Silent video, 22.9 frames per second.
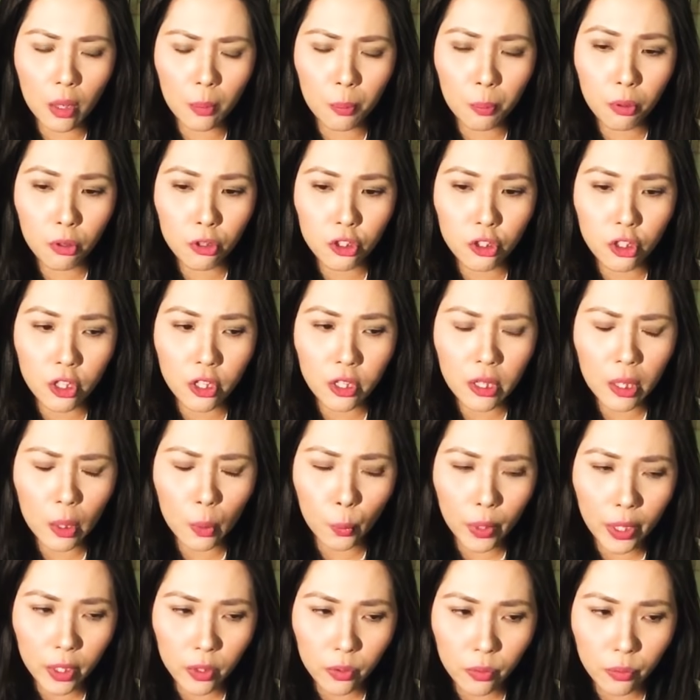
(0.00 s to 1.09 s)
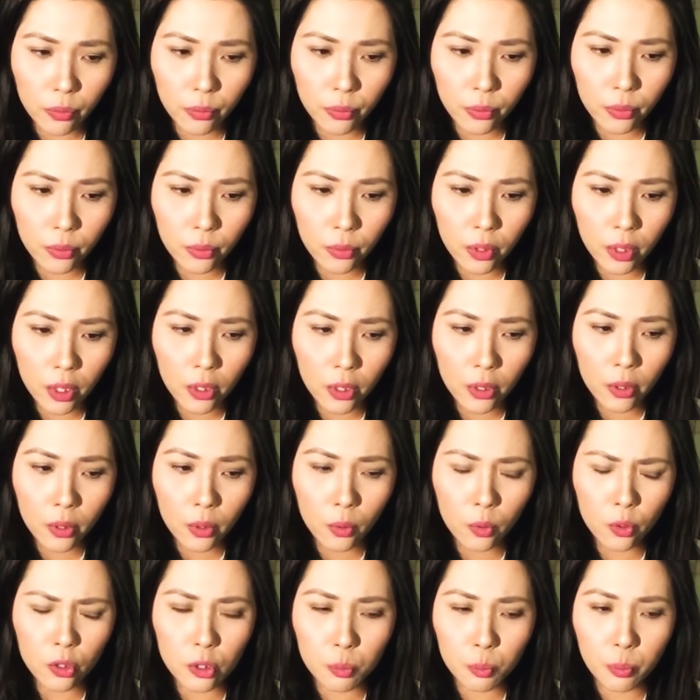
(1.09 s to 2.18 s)
pushing their way through,
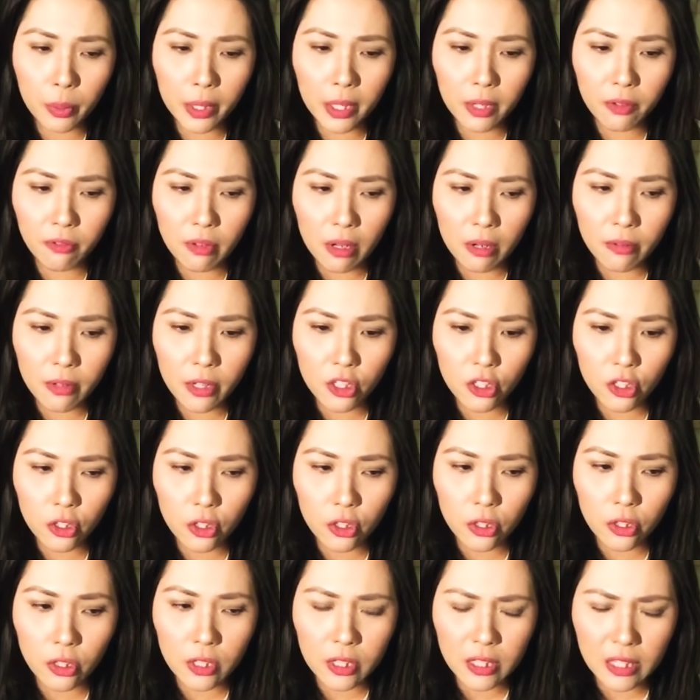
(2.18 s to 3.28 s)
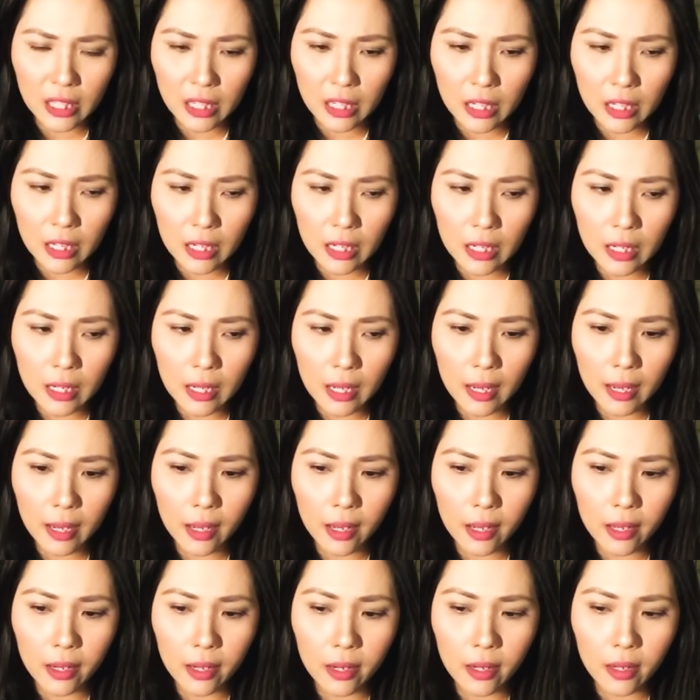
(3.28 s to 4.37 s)
who's being very sticky
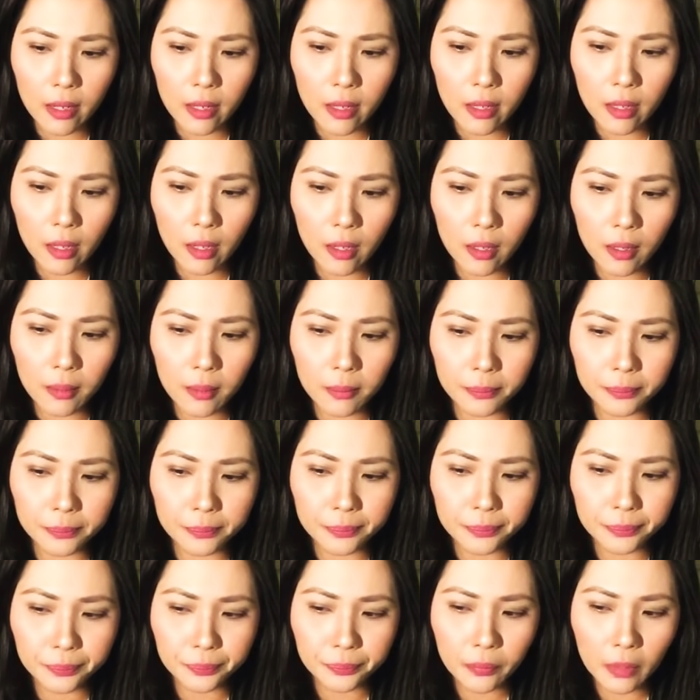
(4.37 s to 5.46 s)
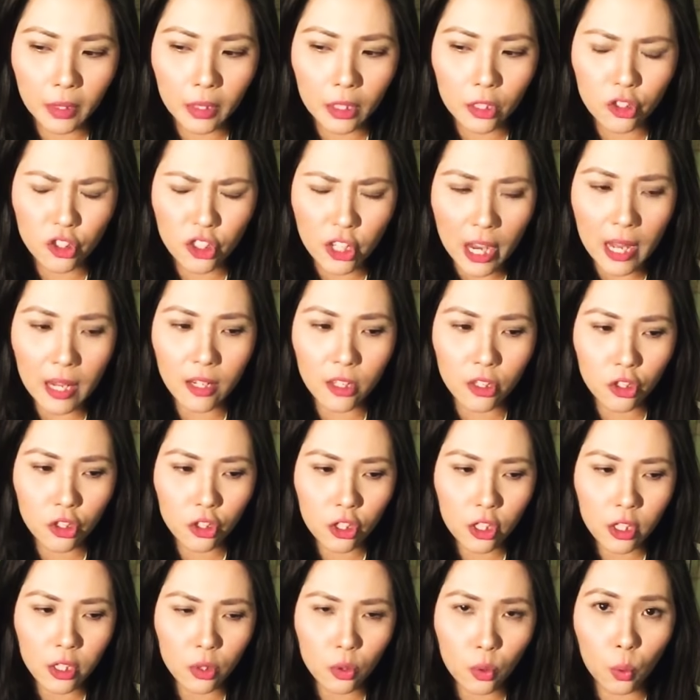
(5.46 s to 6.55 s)
and
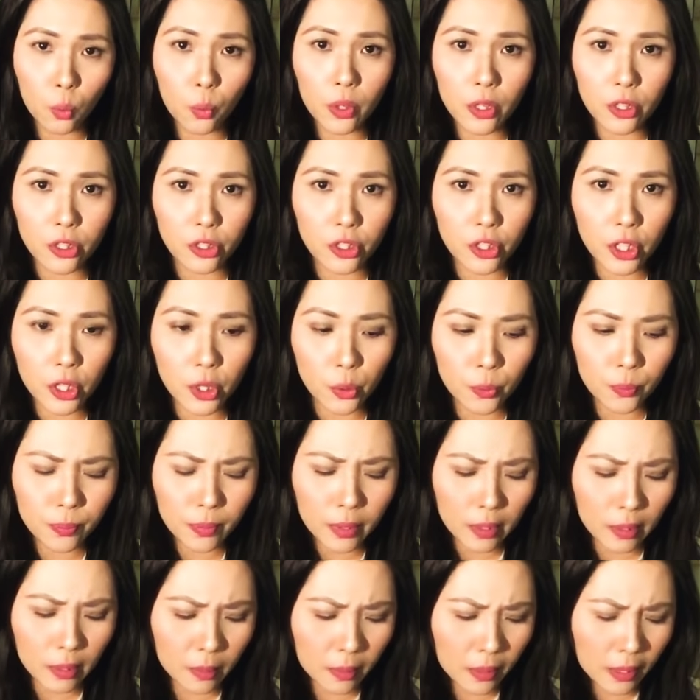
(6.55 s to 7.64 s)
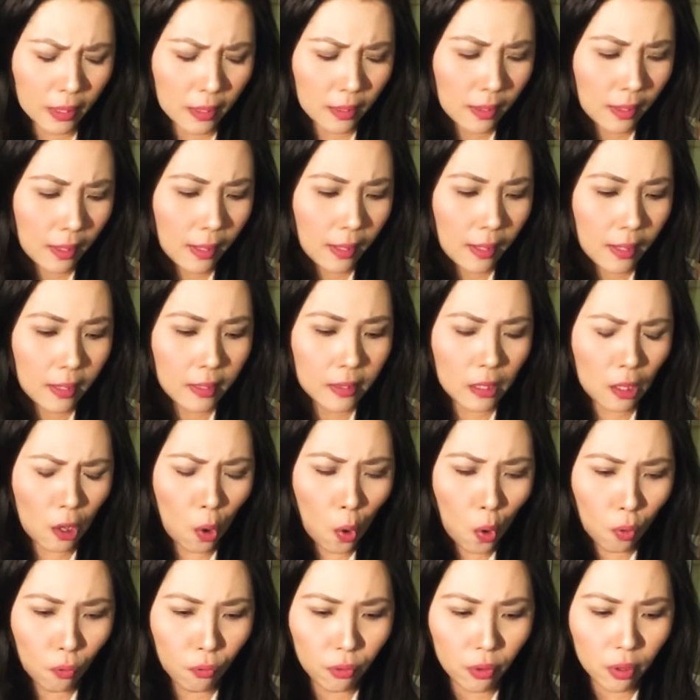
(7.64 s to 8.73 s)
challenging towards you? Okay, the
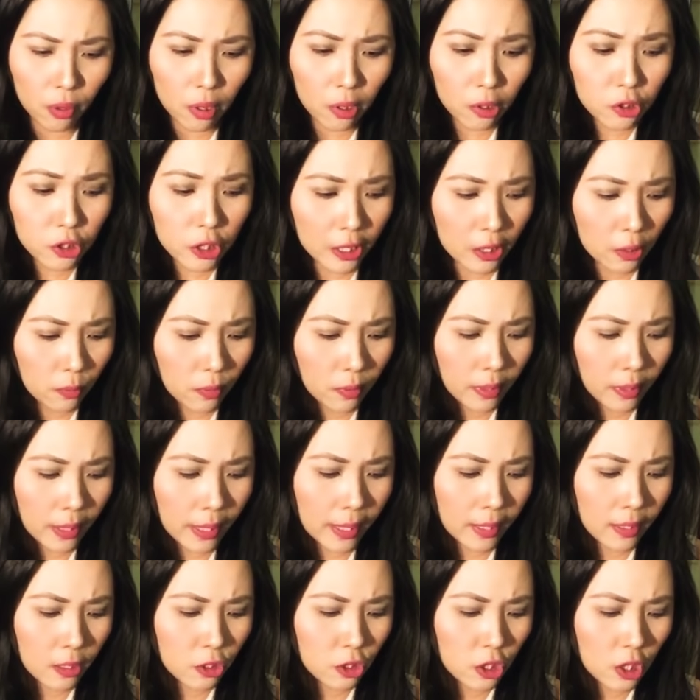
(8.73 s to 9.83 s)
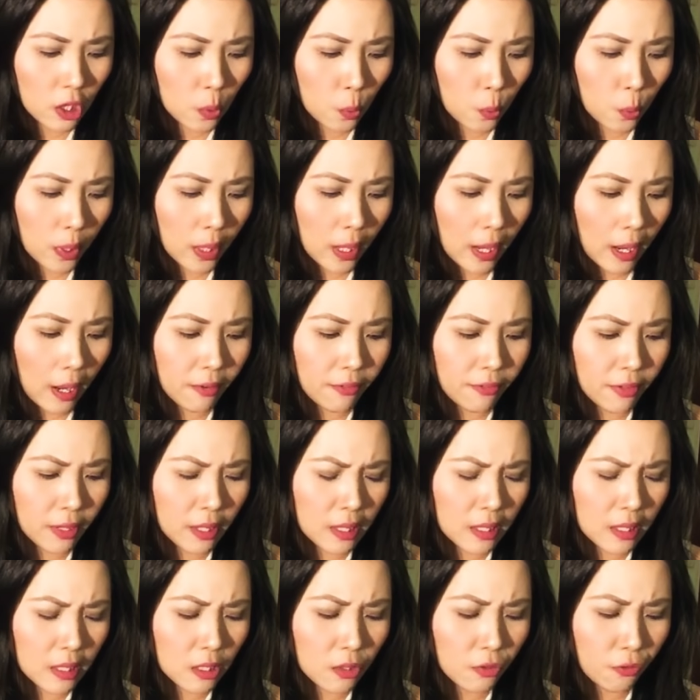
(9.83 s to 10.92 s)
overall general energy we have
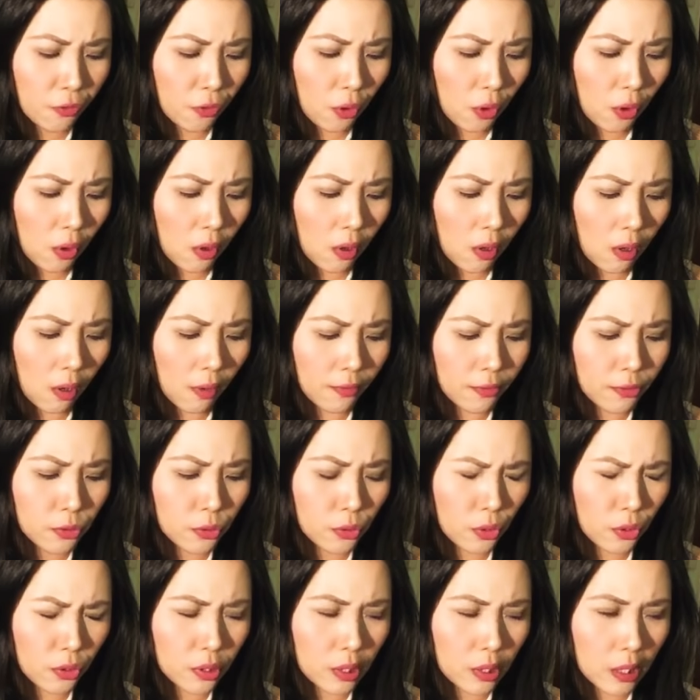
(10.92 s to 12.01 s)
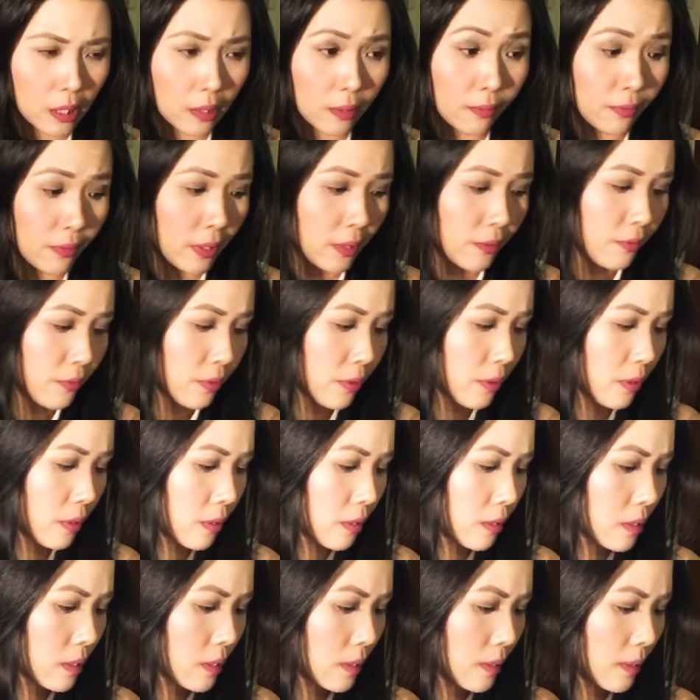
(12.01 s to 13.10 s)
is Four of Swords in
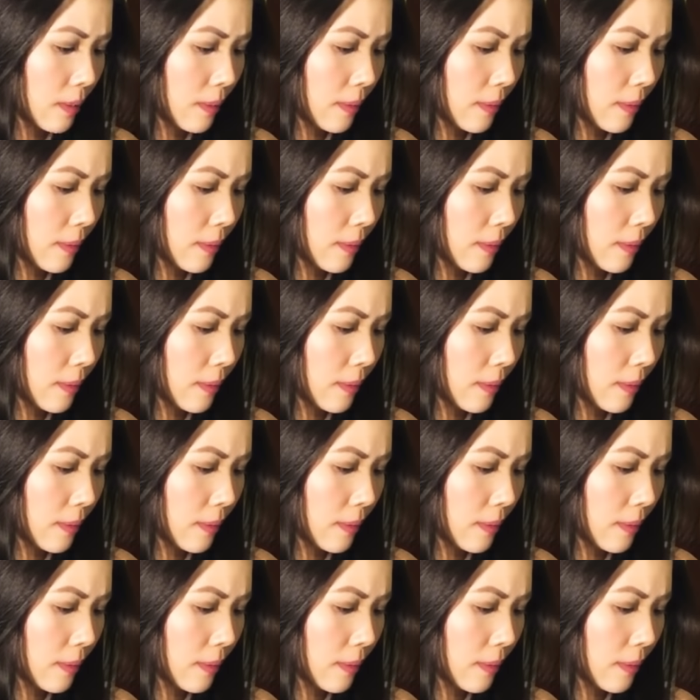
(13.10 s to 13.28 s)
reverse.